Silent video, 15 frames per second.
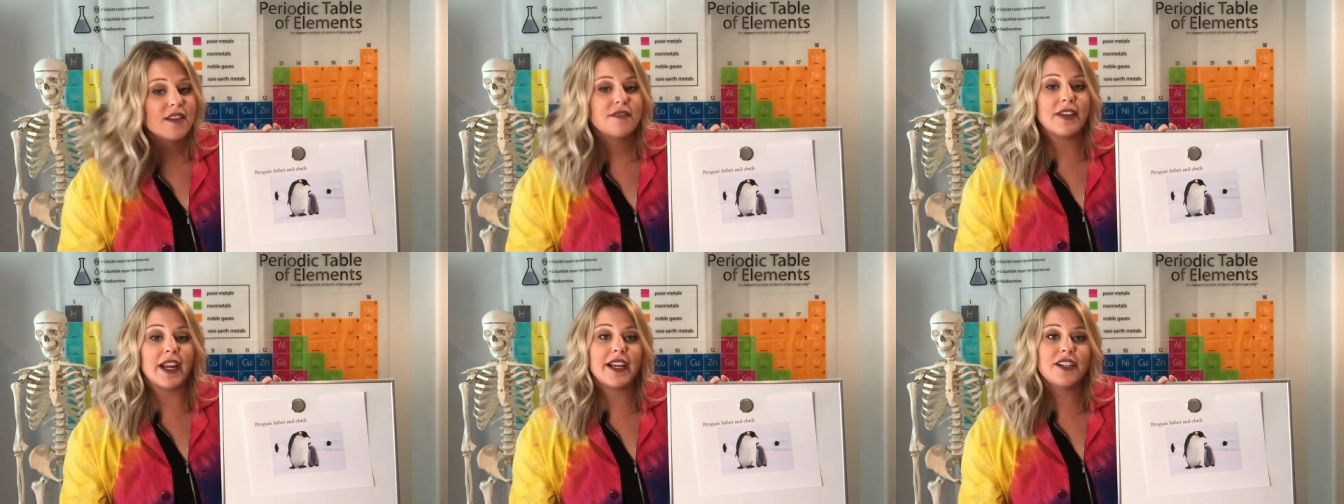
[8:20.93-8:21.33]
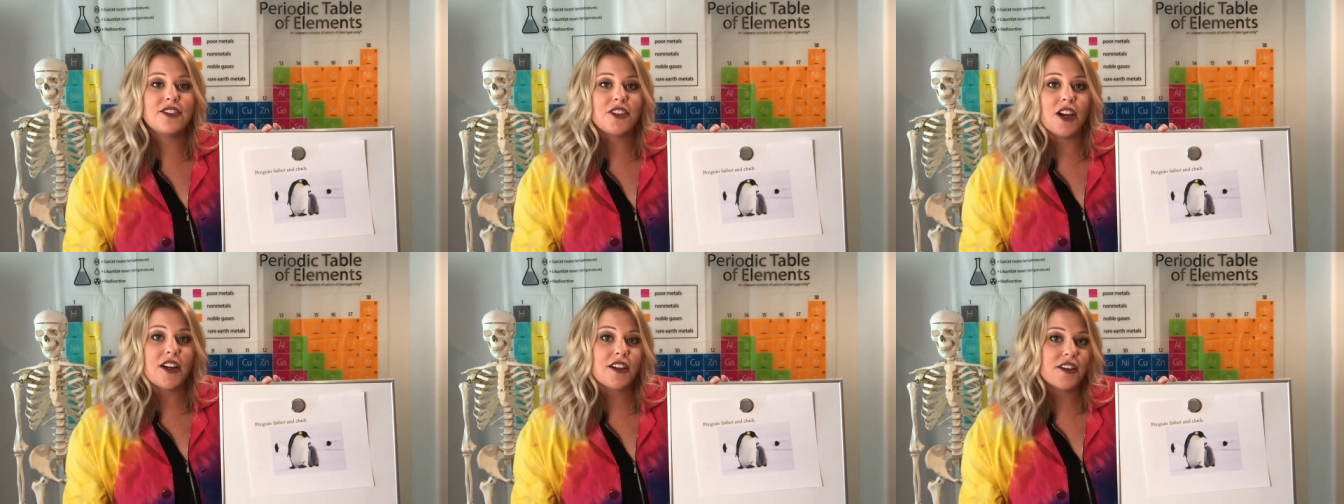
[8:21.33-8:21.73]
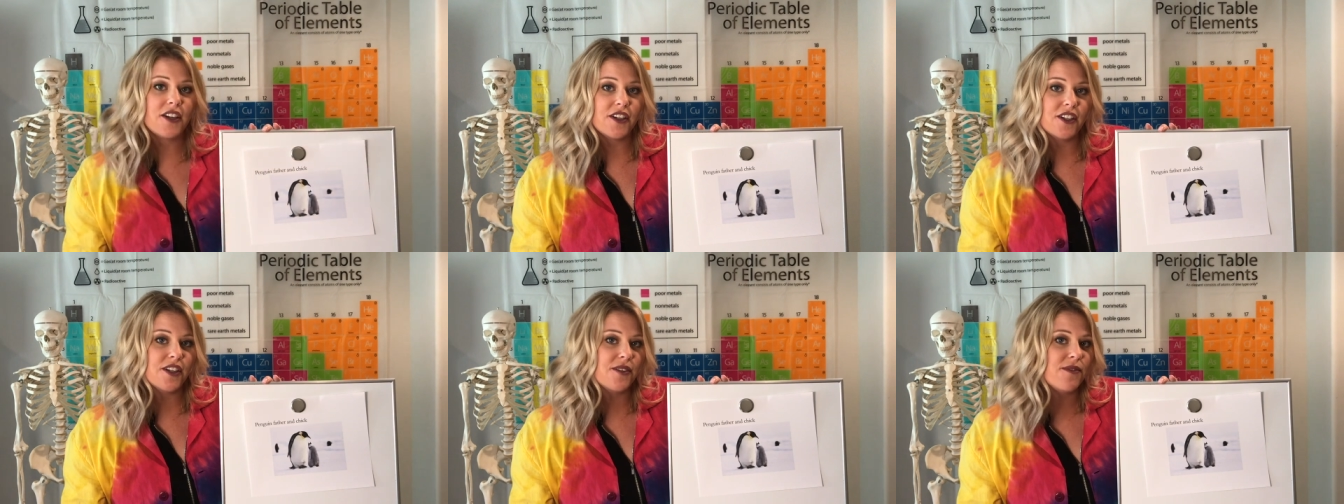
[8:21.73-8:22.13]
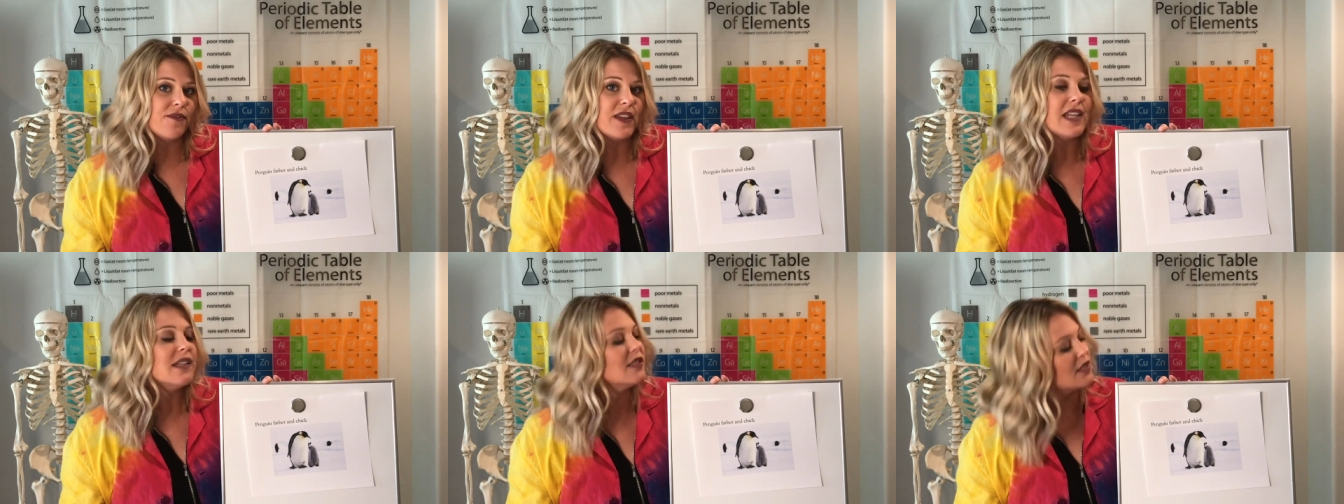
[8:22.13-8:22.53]
very dark colored
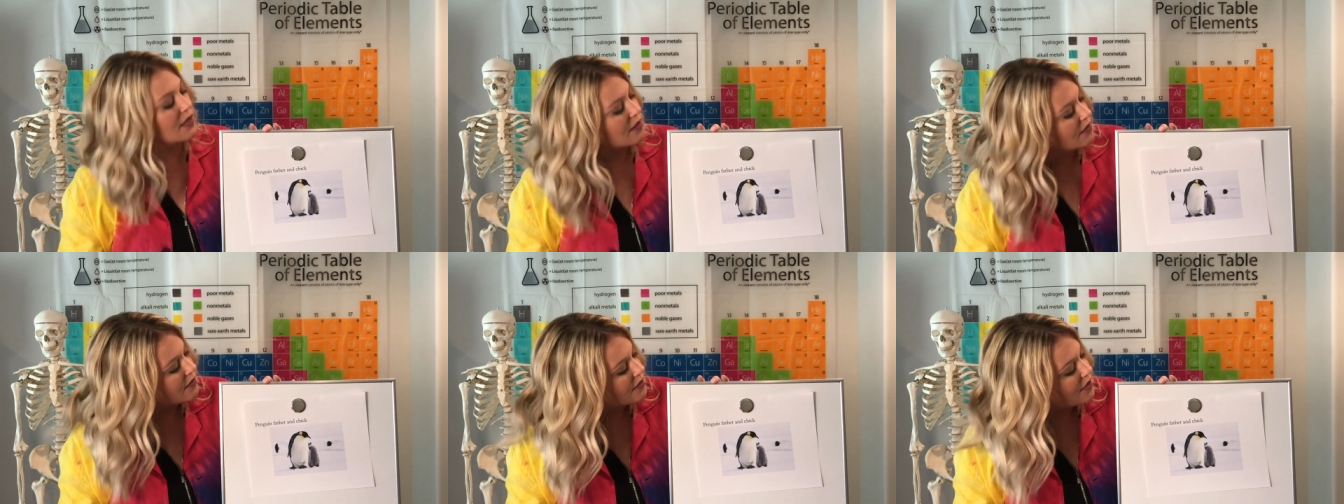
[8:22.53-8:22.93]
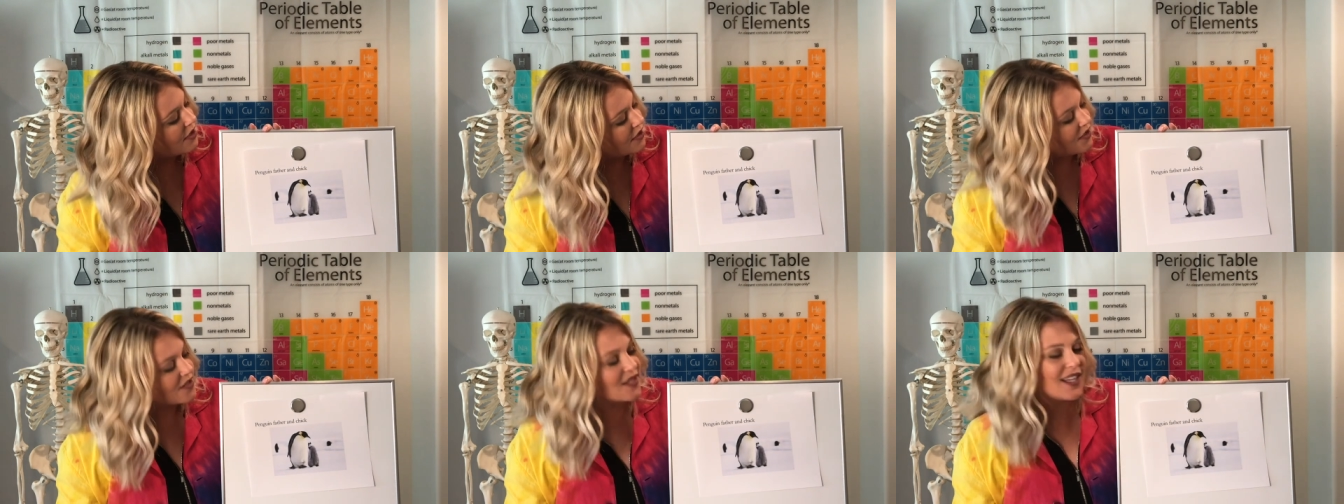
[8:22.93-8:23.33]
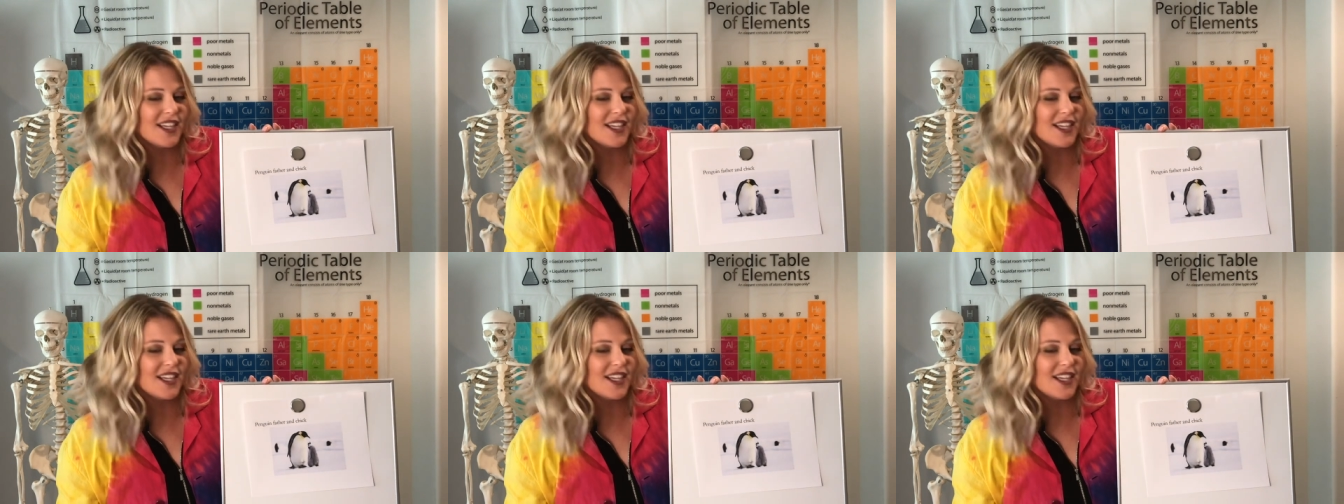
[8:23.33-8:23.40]
feet. So